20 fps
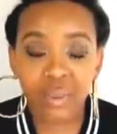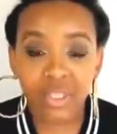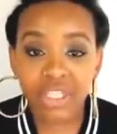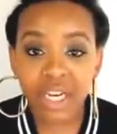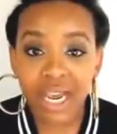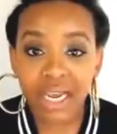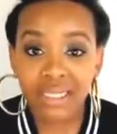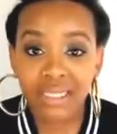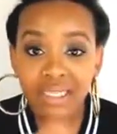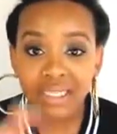
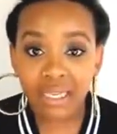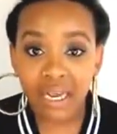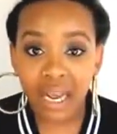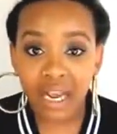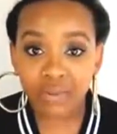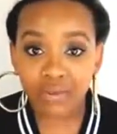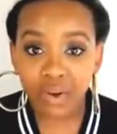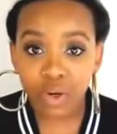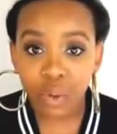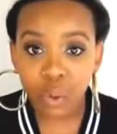which I did
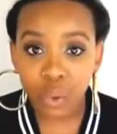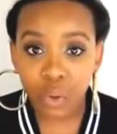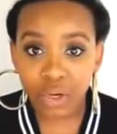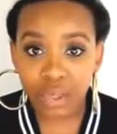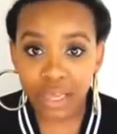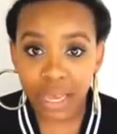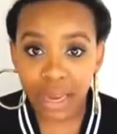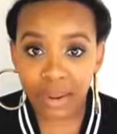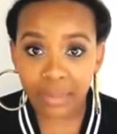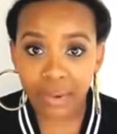not
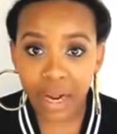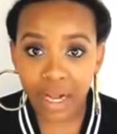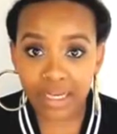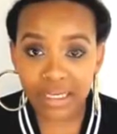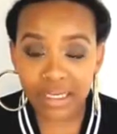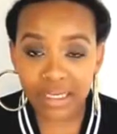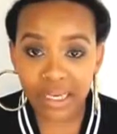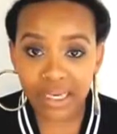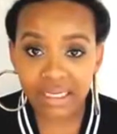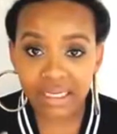record that
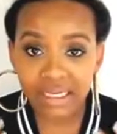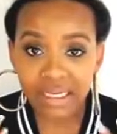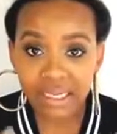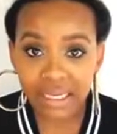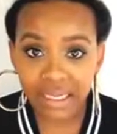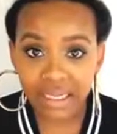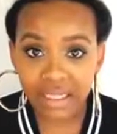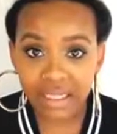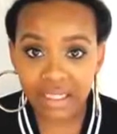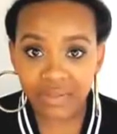process
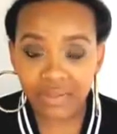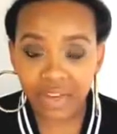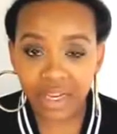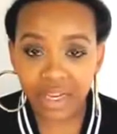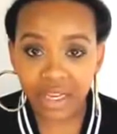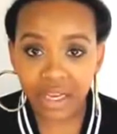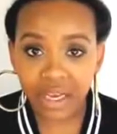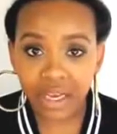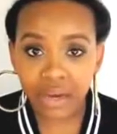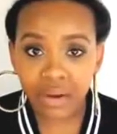in this
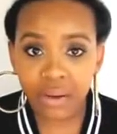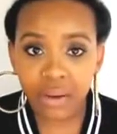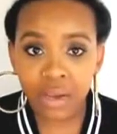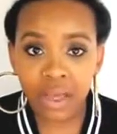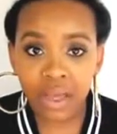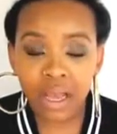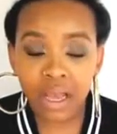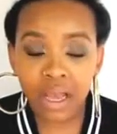video.